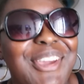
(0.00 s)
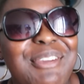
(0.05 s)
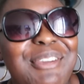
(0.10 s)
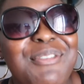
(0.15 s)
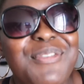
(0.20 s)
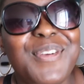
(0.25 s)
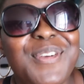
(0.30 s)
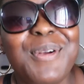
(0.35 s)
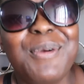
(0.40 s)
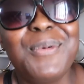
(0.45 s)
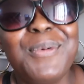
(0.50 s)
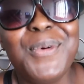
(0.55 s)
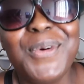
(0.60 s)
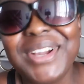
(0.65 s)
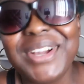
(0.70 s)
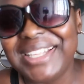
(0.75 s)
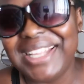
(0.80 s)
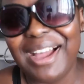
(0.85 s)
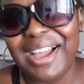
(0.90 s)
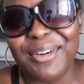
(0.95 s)
going for a
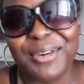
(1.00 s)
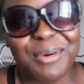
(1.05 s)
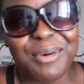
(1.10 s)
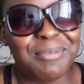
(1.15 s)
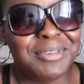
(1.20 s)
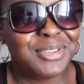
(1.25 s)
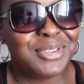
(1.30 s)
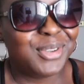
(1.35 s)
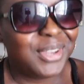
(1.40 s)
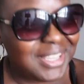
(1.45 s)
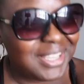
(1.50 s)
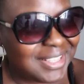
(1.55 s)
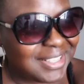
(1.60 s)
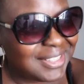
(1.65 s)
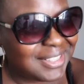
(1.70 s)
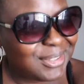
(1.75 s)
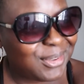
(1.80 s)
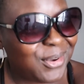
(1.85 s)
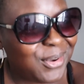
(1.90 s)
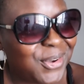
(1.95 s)
walk now got my
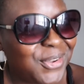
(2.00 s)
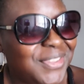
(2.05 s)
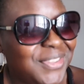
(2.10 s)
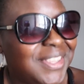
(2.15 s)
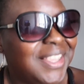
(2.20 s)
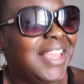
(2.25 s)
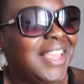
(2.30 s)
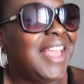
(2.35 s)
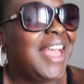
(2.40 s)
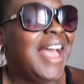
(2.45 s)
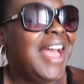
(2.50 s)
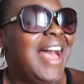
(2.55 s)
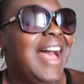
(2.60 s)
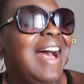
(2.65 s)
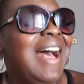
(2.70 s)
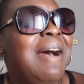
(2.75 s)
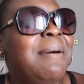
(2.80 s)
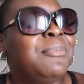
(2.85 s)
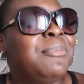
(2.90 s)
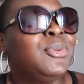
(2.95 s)
trainers on
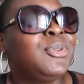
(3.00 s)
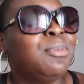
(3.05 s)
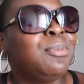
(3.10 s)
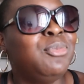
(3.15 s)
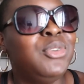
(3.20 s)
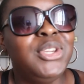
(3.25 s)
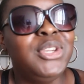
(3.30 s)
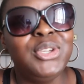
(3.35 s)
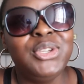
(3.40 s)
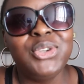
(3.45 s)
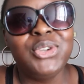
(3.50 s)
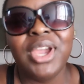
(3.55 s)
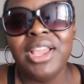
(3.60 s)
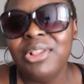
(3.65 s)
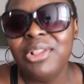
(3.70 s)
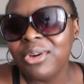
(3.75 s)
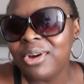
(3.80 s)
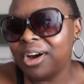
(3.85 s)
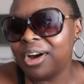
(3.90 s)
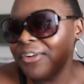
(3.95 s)
um, so I'm really gonna try
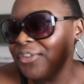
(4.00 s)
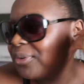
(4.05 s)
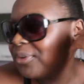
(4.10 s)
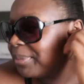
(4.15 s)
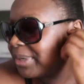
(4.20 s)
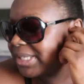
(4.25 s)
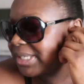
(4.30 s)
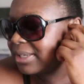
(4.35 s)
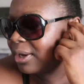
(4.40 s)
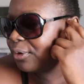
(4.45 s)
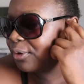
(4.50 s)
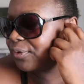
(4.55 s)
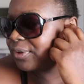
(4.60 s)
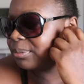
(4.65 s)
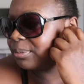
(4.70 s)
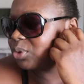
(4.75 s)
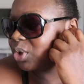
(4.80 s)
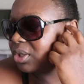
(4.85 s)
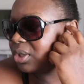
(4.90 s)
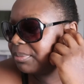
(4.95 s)
and look after myself
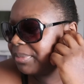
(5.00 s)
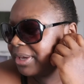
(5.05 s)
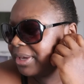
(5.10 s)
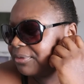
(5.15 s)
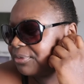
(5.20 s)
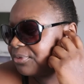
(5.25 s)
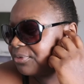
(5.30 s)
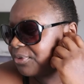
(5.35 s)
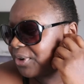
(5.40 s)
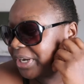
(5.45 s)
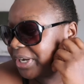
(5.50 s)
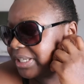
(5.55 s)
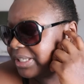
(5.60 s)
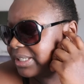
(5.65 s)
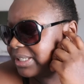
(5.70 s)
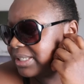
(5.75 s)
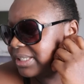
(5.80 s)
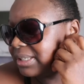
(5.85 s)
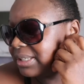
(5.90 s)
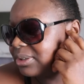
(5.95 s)
and I'm trying to make
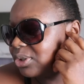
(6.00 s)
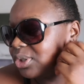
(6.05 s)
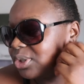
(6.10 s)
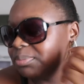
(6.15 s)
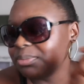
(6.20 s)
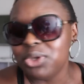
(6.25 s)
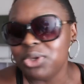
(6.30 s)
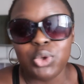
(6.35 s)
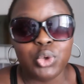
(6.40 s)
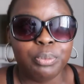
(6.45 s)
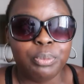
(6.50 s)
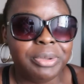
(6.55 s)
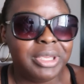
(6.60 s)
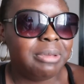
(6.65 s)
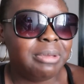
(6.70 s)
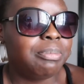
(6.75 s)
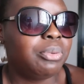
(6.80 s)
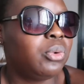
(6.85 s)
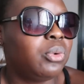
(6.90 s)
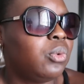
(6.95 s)
friends and just meet new
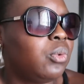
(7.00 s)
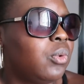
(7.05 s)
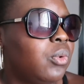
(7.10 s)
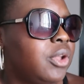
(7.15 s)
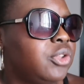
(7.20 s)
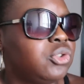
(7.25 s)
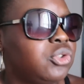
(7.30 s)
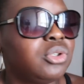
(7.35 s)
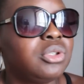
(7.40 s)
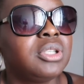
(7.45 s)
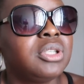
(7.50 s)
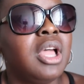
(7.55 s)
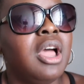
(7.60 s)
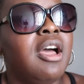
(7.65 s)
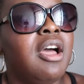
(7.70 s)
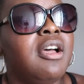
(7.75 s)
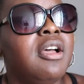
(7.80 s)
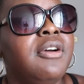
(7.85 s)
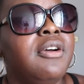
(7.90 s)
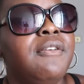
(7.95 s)
people and just
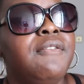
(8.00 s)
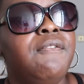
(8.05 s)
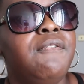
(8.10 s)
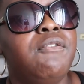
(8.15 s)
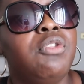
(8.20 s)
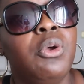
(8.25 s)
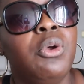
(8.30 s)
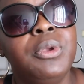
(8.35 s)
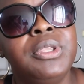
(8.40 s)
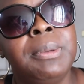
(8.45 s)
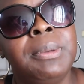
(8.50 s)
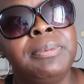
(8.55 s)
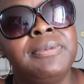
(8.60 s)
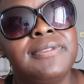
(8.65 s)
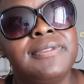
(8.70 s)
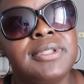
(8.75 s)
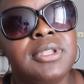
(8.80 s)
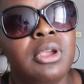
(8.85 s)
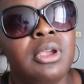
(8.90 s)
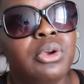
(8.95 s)
flow into
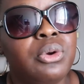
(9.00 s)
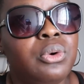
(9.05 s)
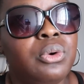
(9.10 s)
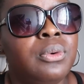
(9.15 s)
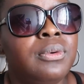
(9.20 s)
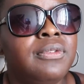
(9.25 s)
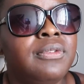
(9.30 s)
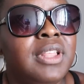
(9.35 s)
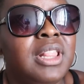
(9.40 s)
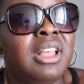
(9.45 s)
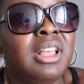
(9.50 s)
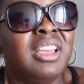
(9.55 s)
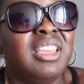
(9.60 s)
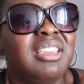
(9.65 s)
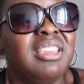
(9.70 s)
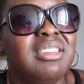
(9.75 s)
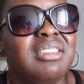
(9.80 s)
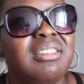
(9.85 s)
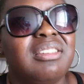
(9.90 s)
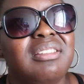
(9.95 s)
a circle that
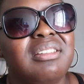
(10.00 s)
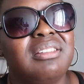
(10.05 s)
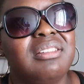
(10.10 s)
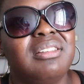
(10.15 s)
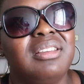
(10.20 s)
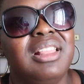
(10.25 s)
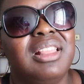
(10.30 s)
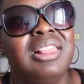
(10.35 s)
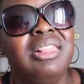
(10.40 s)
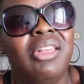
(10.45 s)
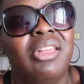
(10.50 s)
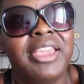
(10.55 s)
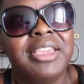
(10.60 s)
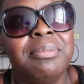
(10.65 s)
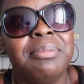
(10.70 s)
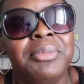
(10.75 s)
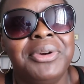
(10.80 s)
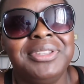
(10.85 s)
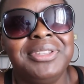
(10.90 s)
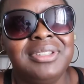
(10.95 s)
like
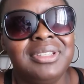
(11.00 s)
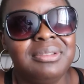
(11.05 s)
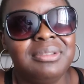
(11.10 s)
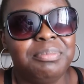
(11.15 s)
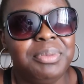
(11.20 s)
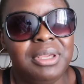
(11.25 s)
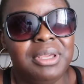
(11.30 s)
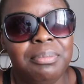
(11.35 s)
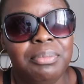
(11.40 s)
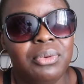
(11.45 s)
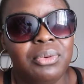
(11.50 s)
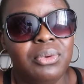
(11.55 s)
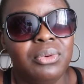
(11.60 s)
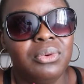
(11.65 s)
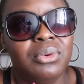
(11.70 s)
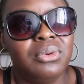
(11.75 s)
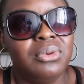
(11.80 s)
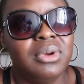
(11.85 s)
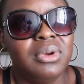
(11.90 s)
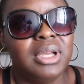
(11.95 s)
like-minded
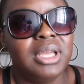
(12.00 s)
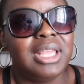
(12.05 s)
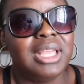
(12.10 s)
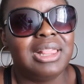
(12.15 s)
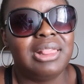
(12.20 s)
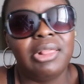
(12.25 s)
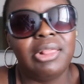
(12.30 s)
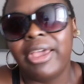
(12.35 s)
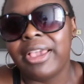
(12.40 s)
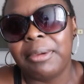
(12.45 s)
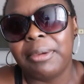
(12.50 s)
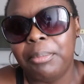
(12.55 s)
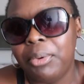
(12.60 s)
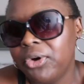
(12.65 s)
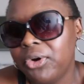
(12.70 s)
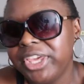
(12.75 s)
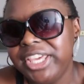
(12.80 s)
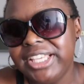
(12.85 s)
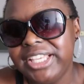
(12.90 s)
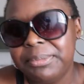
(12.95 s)
people and like
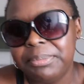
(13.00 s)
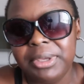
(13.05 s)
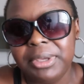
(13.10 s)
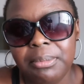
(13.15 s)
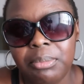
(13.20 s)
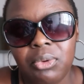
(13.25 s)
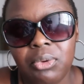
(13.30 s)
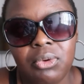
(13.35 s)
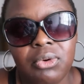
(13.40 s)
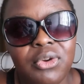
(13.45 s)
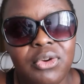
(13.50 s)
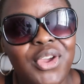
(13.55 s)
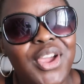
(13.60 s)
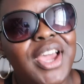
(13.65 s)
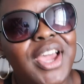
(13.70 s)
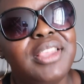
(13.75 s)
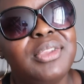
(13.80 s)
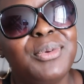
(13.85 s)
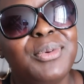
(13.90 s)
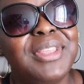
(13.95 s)
pocket people
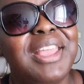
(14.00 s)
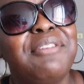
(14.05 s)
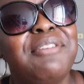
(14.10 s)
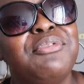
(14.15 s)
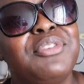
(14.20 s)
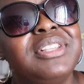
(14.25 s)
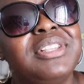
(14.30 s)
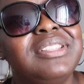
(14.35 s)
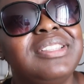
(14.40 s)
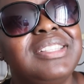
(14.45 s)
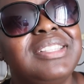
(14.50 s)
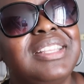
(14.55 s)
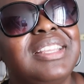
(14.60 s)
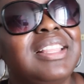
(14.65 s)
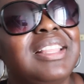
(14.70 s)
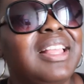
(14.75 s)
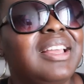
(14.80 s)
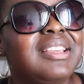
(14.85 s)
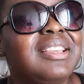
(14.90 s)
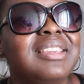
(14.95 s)
I don't want to have friends
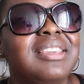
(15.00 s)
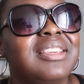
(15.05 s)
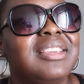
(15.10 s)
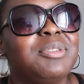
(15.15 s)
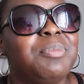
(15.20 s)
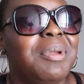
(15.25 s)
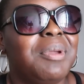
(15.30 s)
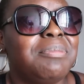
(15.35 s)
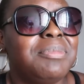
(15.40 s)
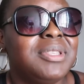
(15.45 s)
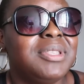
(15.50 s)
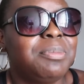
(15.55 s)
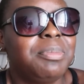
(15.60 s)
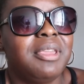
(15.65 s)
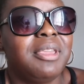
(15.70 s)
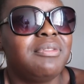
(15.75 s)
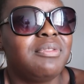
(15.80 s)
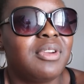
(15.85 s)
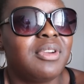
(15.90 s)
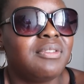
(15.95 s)
that like expect me to
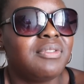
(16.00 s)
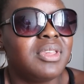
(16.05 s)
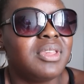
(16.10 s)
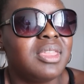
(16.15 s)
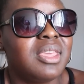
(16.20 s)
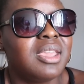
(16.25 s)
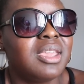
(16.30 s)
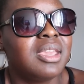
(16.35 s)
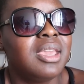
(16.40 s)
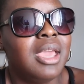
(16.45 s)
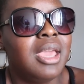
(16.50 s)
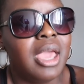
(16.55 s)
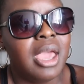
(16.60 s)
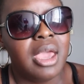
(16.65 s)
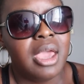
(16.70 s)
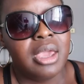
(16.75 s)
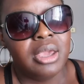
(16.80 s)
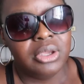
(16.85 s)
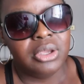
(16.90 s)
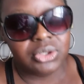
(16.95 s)
pay for everything
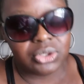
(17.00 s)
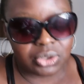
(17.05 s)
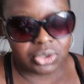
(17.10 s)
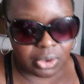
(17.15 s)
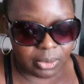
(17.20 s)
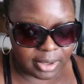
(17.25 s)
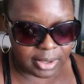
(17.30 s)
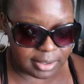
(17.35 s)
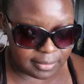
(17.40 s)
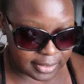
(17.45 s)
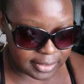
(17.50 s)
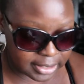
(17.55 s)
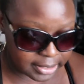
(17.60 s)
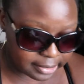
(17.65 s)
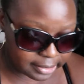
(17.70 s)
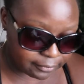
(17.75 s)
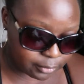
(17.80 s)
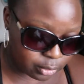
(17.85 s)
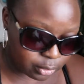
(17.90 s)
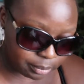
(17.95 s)
so I feel
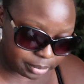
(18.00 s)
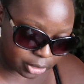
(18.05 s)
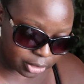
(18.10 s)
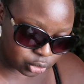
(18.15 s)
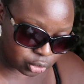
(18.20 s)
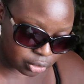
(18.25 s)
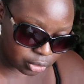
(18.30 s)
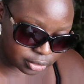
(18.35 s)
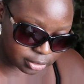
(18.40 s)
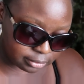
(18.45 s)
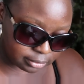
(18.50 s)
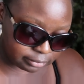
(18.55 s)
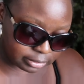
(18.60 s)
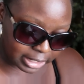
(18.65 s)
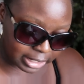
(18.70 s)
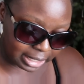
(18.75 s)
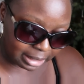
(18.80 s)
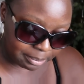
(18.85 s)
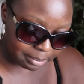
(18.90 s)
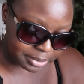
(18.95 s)
like I've got a better chance of
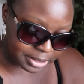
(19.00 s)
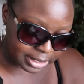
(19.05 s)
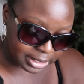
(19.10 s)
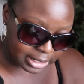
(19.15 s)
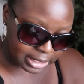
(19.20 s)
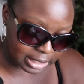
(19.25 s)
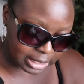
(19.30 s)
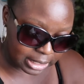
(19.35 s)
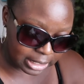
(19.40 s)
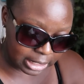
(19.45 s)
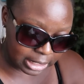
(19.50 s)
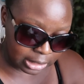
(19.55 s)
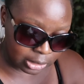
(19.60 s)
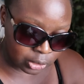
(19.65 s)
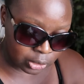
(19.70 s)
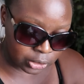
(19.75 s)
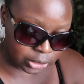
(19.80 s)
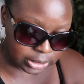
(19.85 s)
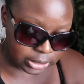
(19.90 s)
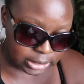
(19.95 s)
that happening in
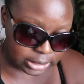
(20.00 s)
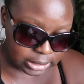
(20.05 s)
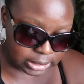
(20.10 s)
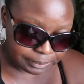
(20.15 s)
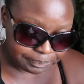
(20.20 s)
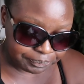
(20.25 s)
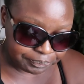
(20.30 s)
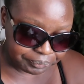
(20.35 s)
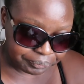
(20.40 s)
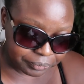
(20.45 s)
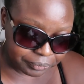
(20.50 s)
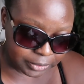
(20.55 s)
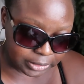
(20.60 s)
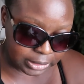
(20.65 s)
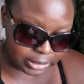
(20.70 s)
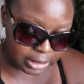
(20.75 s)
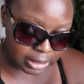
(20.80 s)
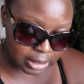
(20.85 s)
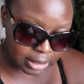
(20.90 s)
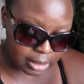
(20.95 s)
Lagos
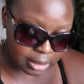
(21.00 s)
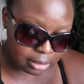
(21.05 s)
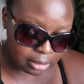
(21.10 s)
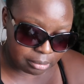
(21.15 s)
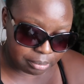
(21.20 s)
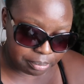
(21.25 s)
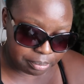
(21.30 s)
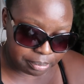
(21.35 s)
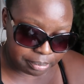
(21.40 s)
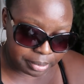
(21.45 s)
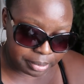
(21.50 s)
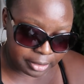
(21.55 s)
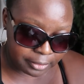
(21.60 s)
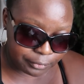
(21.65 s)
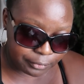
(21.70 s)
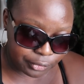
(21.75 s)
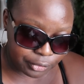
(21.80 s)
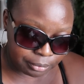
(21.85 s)
but